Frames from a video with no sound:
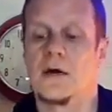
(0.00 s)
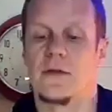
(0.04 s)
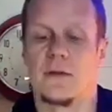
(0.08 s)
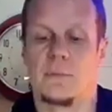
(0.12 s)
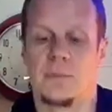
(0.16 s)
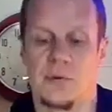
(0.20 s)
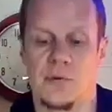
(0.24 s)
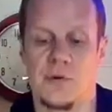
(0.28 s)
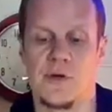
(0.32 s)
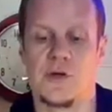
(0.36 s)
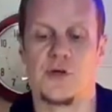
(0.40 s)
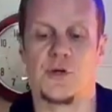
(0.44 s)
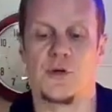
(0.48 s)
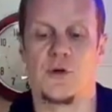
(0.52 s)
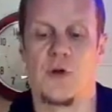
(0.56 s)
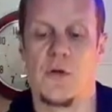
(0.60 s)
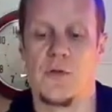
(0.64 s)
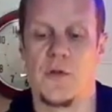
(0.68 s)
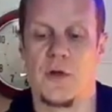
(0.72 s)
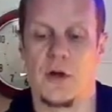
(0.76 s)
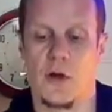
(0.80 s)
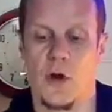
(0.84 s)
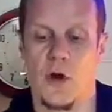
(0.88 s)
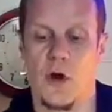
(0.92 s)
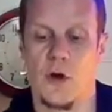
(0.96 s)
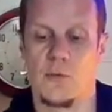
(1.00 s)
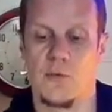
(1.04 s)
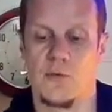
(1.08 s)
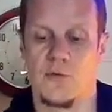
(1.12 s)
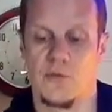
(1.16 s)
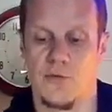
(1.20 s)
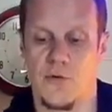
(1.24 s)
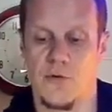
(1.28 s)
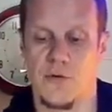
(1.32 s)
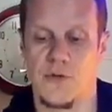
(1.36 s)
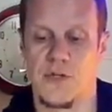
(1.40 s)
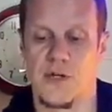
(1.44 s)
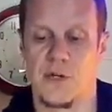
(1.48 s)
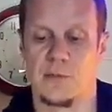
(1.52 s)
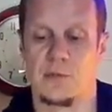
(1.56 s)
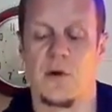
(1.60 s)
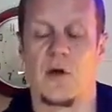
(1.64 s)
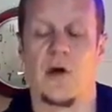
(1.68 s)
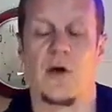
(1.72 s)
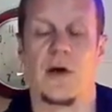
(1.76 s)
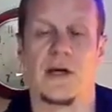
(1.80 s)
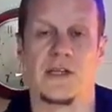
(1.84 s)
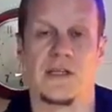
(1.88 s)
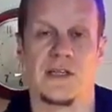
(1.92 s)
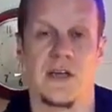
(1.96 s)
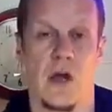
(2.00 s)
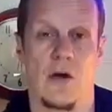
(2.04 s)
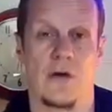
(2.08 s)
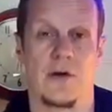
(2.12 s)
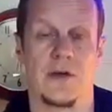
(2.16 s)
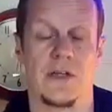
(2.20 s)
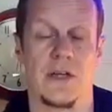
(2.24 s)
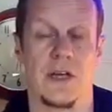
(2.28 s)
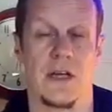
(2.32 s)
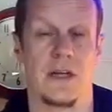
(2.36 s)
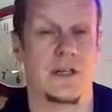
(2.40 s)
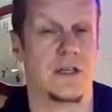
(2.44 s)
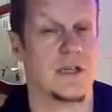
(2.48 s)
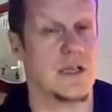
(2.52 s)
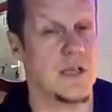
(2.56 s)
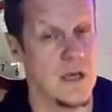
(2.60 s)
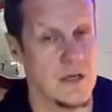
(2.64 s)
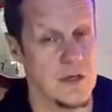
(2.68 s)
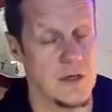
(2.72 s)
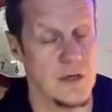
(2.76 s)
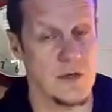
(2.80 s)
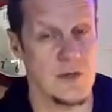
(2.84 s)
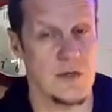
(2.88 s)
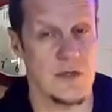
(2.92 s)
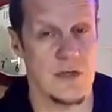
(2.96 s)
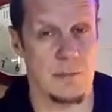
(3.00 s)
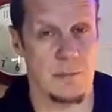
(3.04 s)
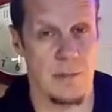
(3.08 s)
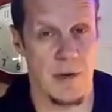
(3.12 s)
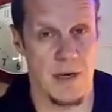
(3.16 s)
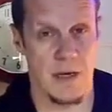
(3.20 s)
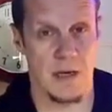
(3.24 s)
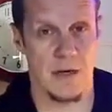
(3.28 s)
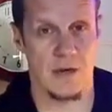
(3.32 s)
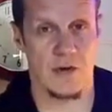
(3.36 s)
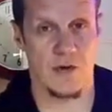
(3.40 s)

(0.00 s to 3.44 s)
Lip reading: the pressure on the global food supply is going to continue to be